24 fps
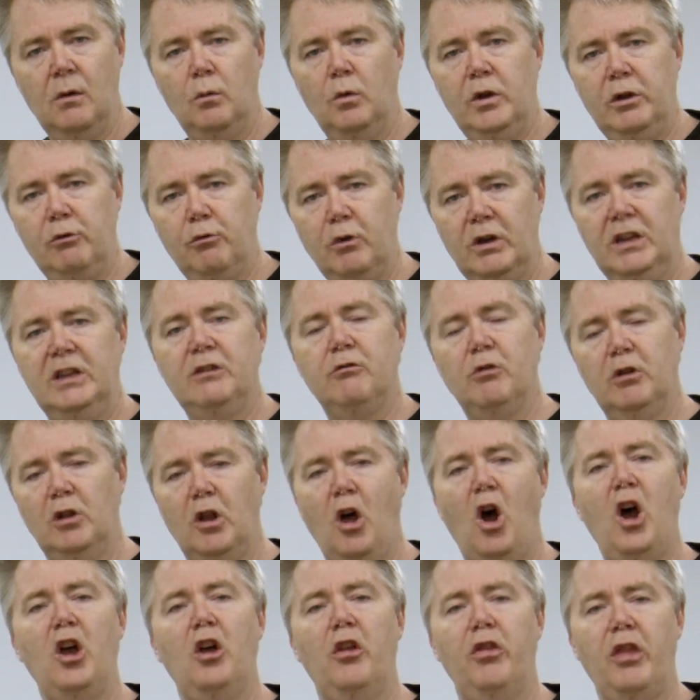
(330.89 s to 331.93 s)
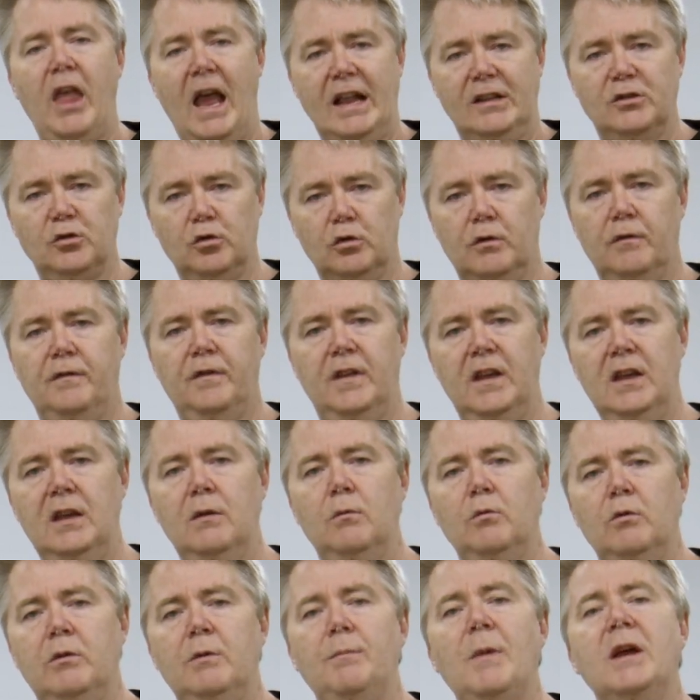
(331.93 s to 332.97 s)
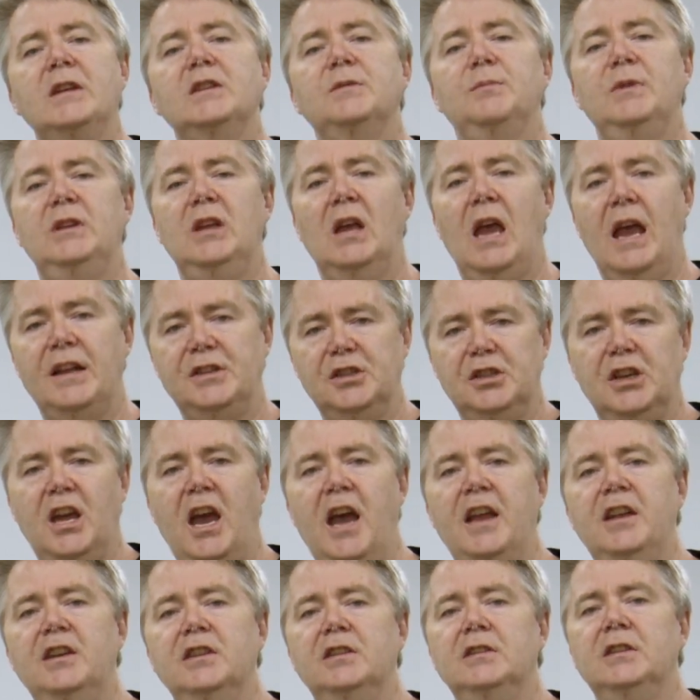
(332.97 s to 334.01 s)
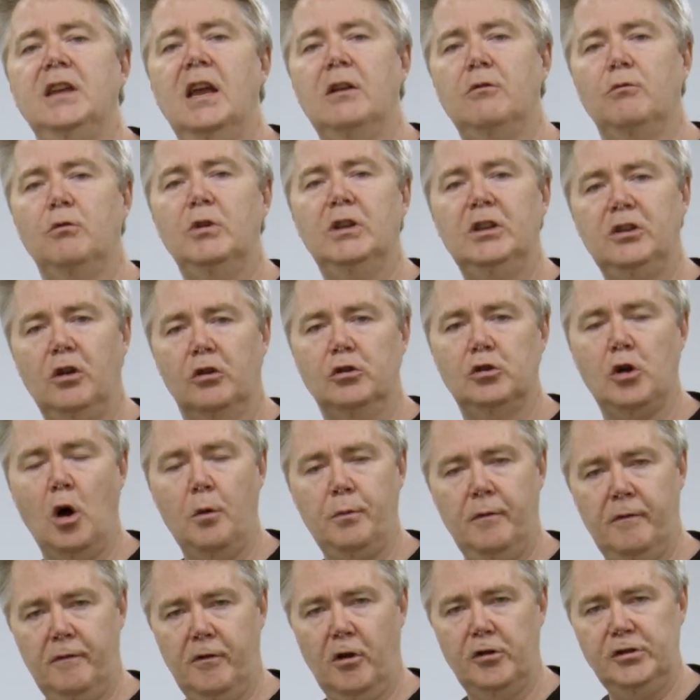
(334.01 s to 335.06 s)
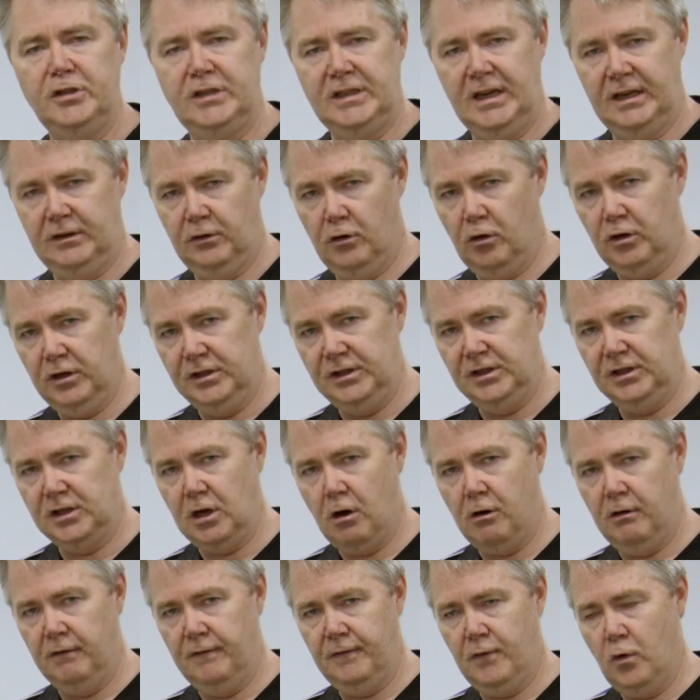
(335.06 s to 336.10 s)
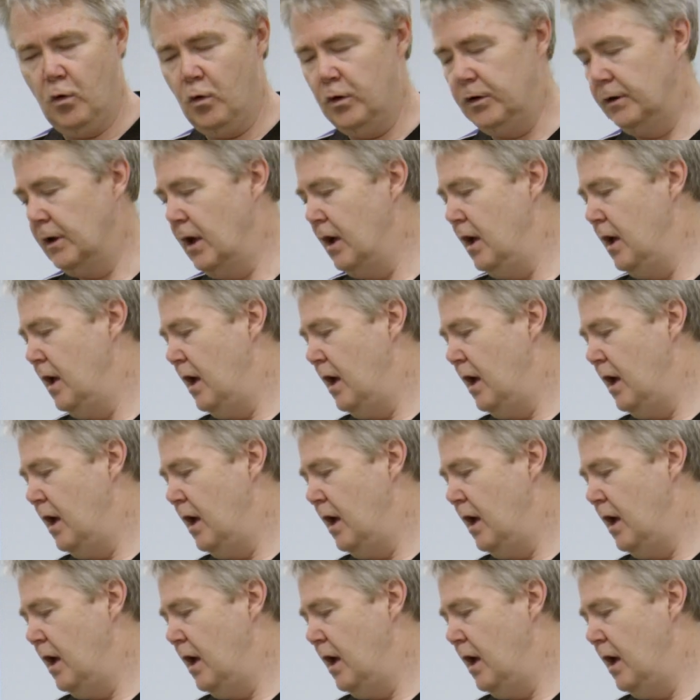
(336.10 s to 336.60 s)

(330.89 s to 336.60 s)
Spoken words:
We really rely on that sort of thing, and we must be educated and get really on top of those technologies going forward.